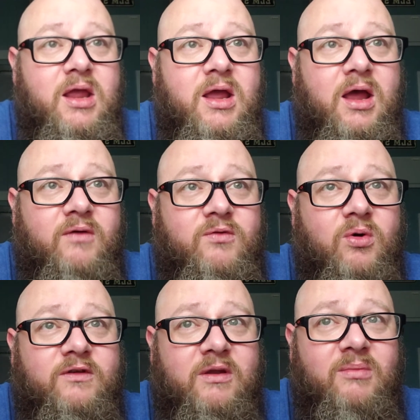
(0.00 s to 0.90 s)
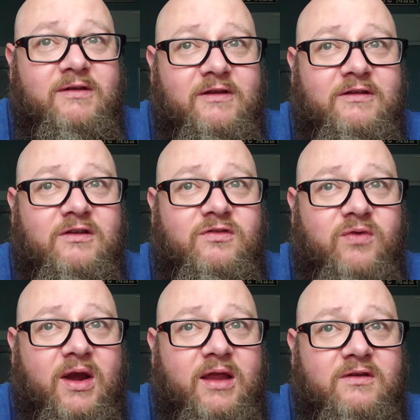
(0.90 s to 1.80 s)
Of course, he misses his
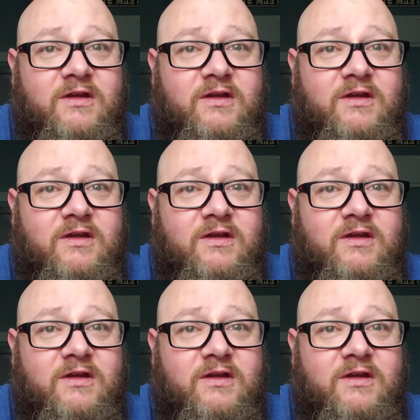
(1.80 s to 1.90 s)
friends.